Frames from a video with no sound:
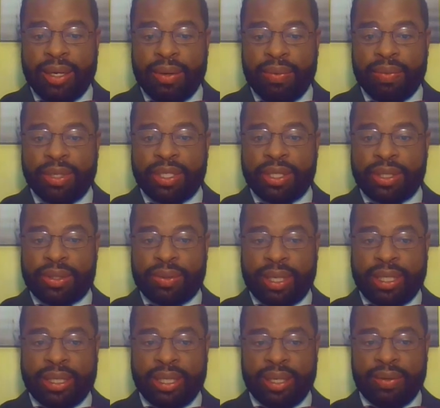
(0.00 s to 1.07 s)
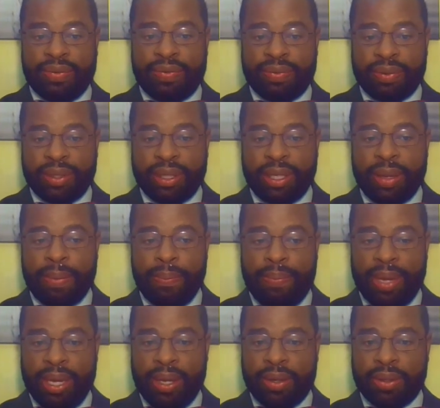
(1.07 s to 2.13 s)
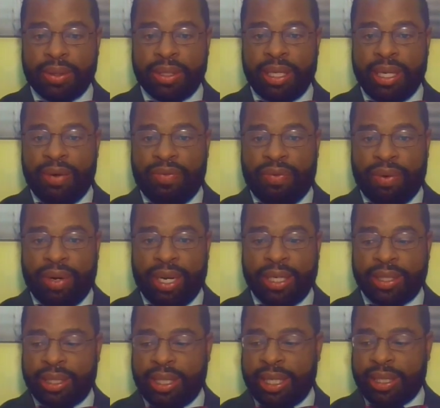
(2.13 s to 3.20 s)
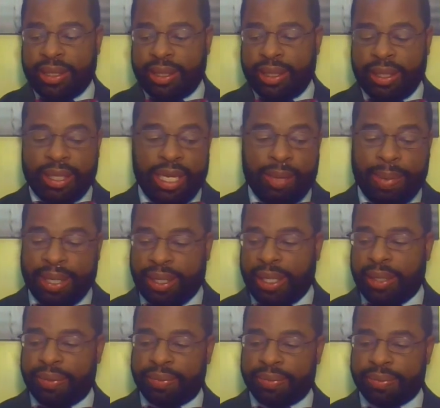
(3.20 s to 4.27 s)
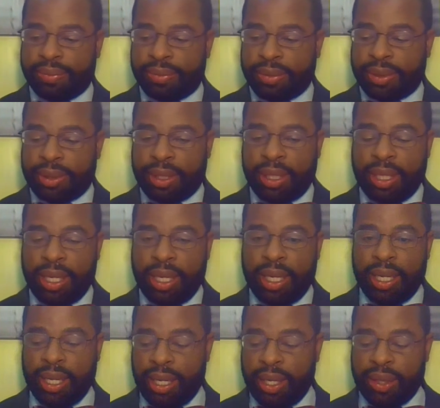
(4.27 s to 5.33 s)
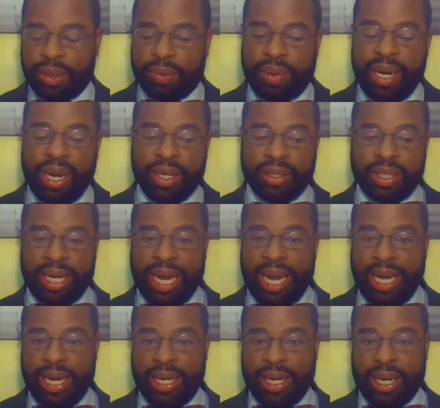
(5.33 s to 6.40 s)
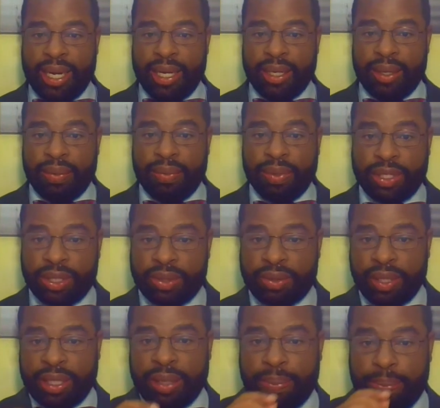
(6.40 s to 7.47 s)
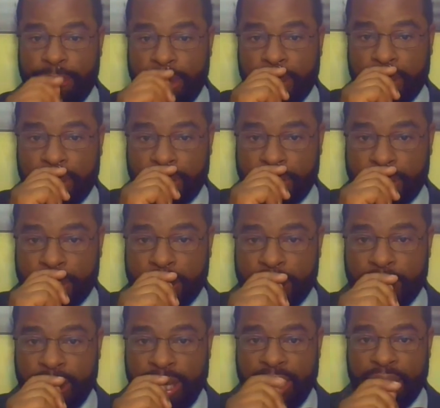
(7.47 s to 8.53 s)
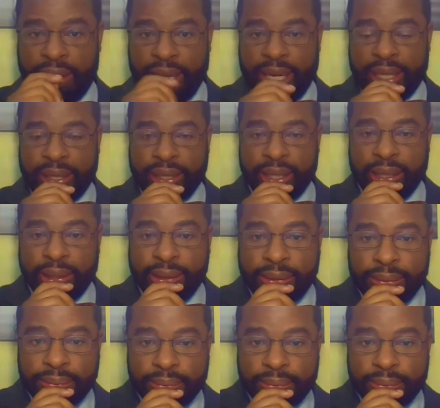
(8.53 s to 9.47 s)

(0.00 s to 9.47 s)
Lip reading: restrictive bills in 48 states. Think about that. 389 restrictive bills in the United States.